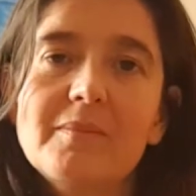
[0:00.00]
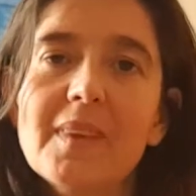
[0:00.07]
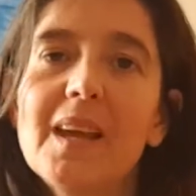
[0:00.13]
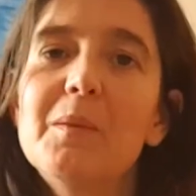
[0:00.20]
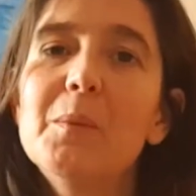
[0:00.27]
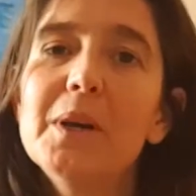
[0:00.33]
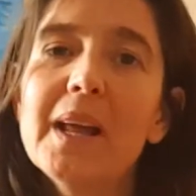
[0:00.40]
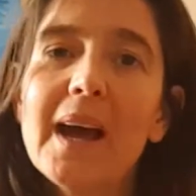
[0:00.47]

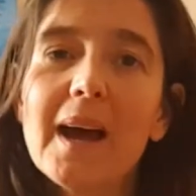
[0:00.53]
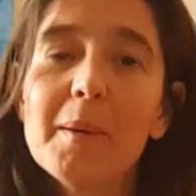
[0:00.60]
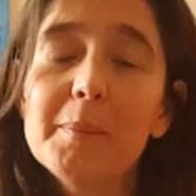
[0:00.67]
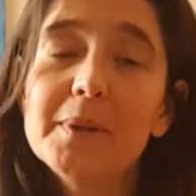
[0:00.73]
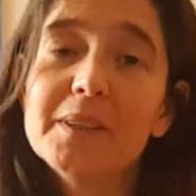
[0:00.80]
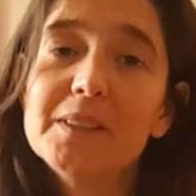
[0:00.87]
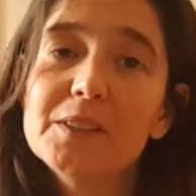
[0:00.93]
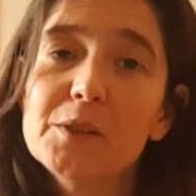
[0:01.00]
And what
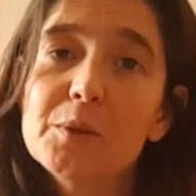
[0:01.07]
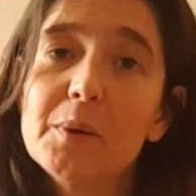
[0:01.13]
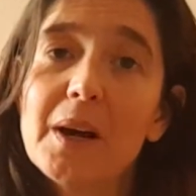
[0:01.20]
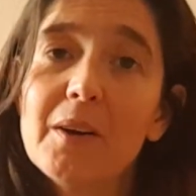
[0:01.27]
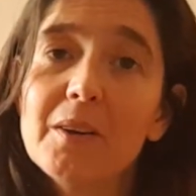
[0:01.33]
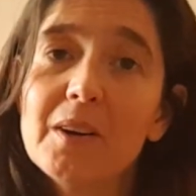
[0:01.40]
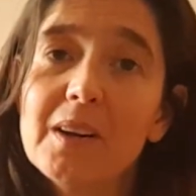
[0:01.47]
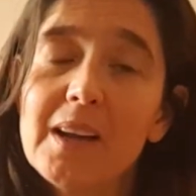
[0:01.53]
happens
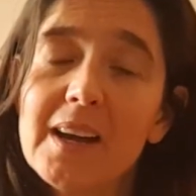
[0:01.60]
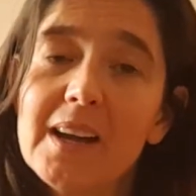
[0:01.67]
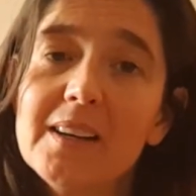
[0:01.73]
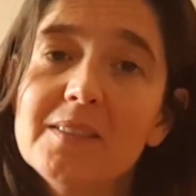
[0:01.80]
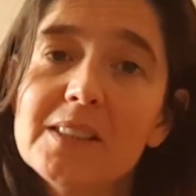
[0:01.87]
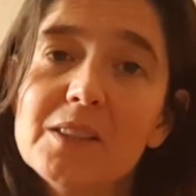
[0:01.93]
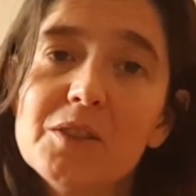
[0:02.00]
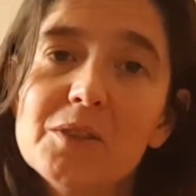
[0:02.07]
throughout our
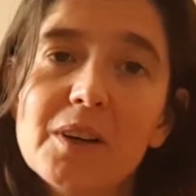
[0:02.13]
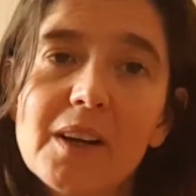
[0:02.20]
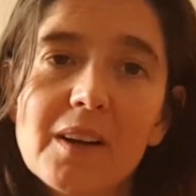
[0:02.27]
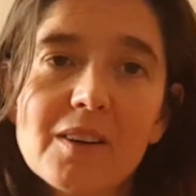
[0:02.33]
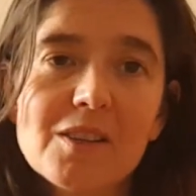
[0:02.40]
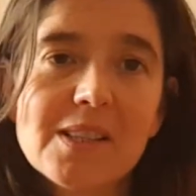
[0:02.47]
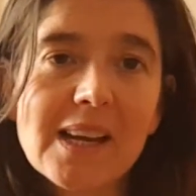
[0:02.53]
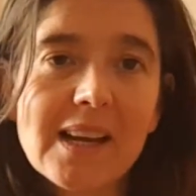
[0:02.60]
lives and during
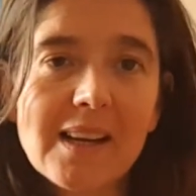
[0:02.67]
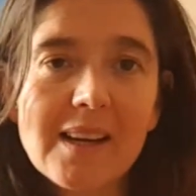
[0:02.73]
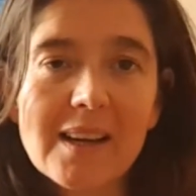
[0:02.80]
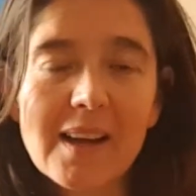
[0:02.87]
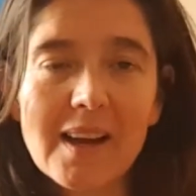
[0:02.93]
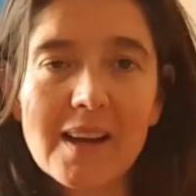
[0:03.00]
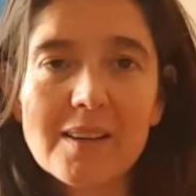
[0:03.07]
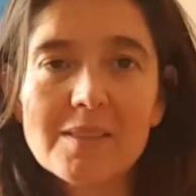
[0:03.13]
our daily
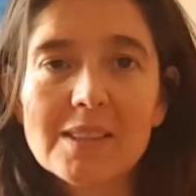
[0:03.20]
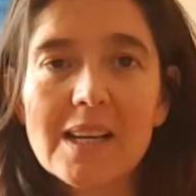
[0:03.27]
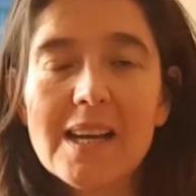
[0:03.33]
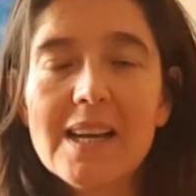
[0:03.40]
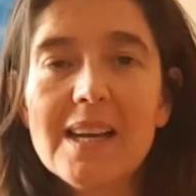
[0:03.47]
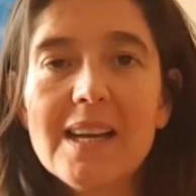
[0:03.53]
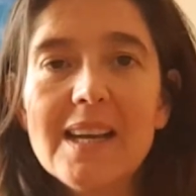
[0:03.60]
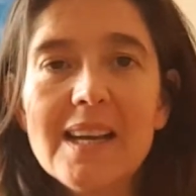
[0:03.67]
lives
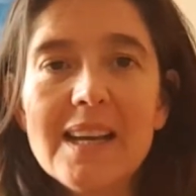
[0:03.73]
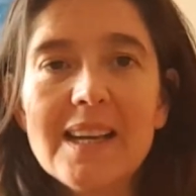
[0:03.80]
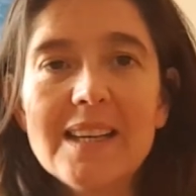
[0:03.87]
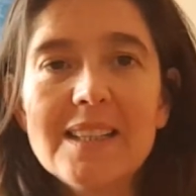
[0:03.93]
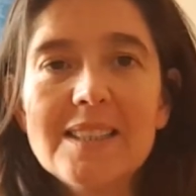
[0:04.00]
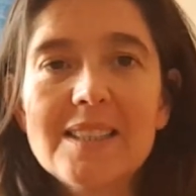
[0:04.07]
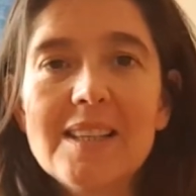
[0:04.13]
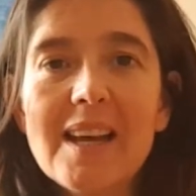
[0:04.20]

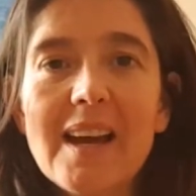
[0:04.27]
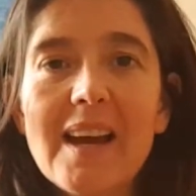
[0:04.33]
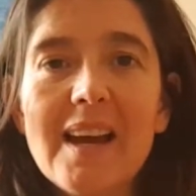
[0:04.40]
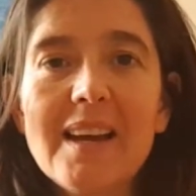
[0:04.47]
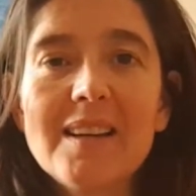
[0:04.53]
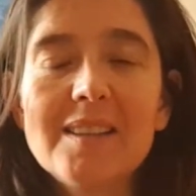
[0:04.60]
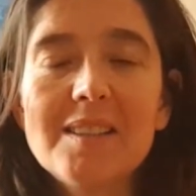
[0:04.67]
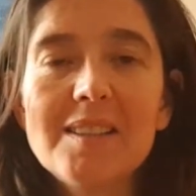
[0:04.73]
is
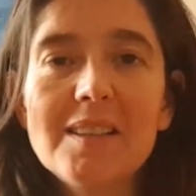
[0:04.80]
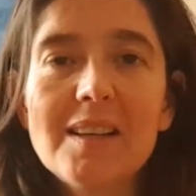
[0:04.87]
that